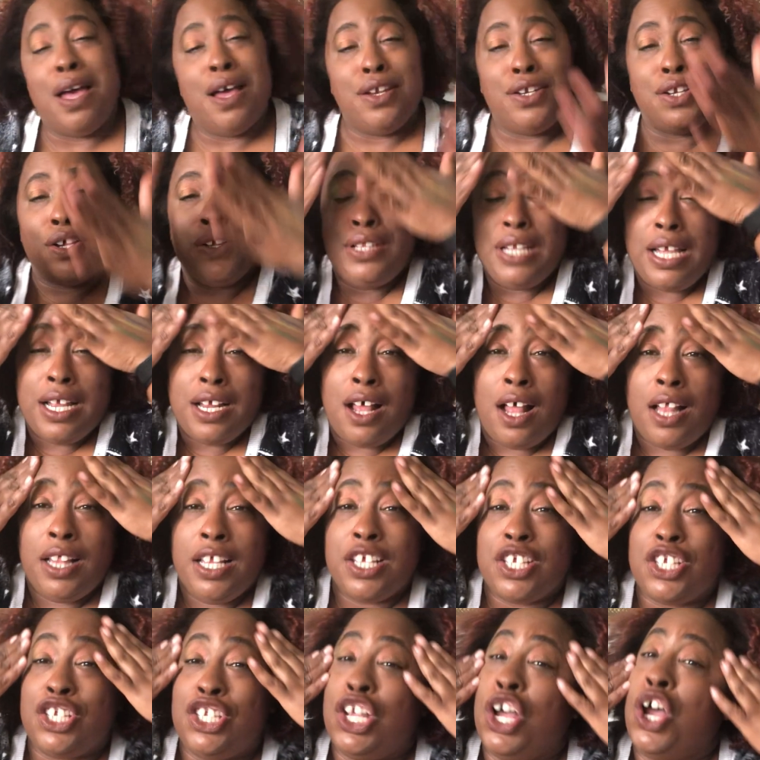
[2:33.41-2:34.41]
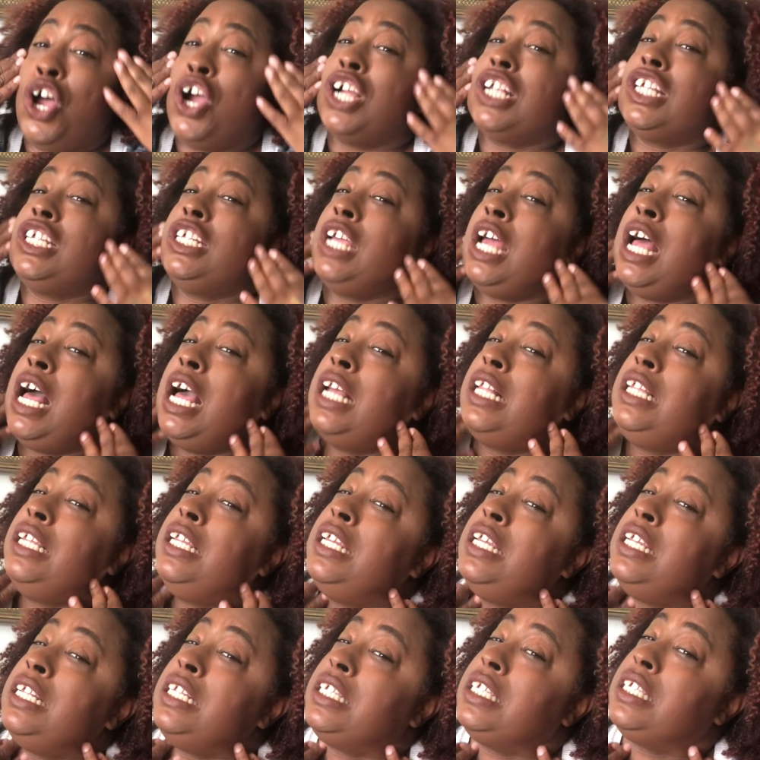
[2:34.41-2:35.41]
Don't let all this dark
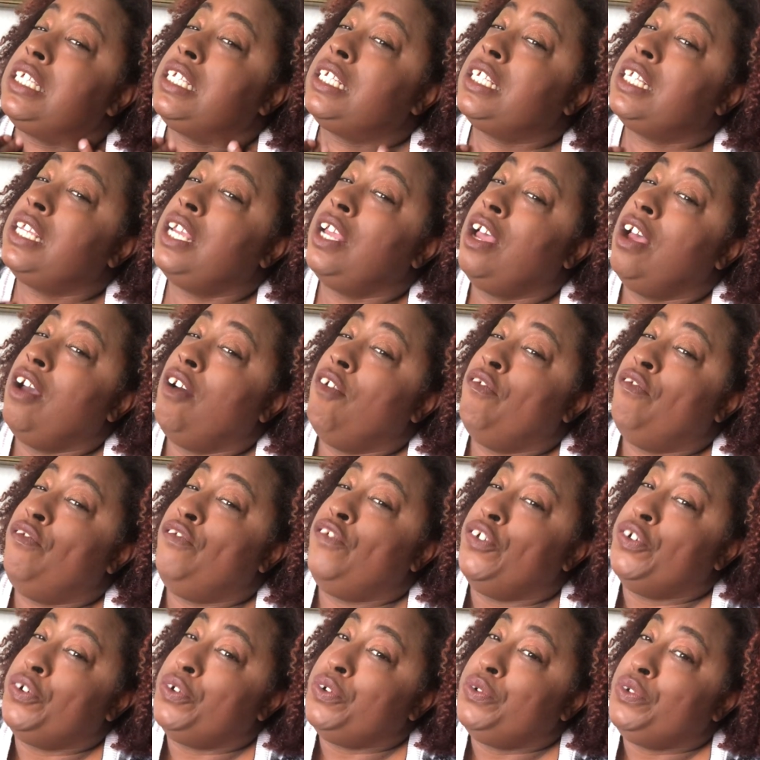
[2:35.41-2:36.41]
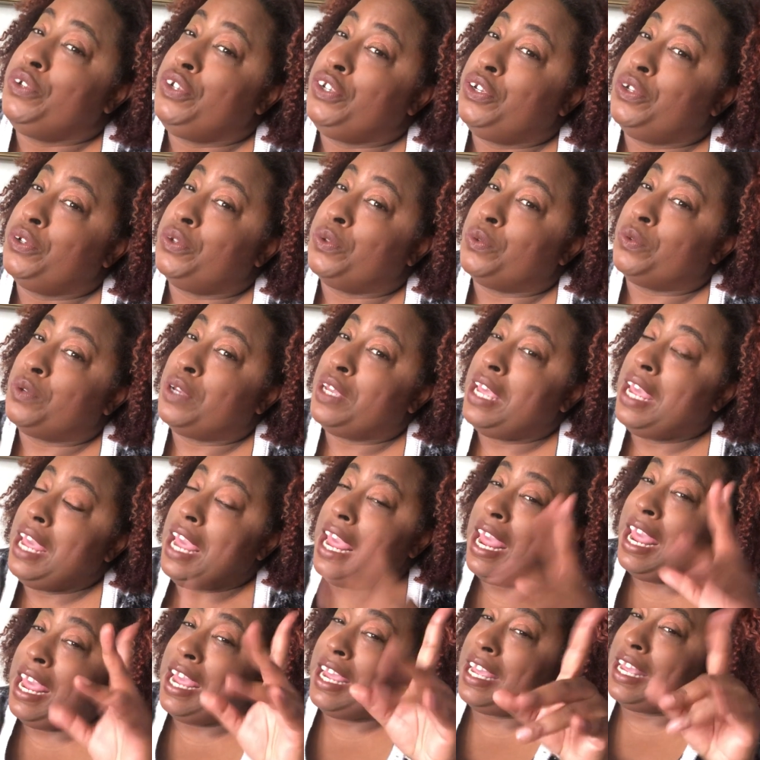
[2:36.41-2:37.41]
chocolate fool you.
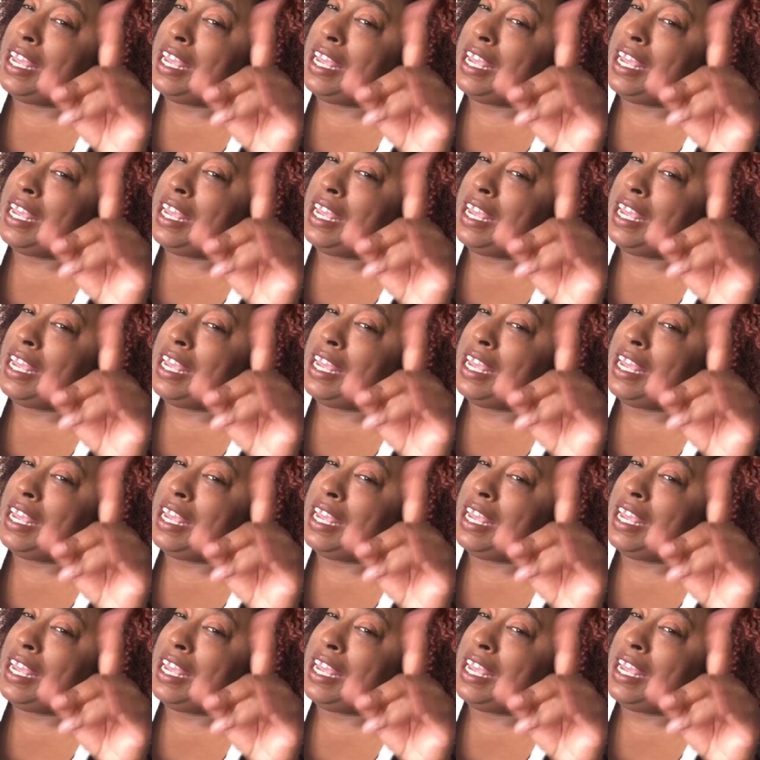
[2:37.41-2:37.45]
It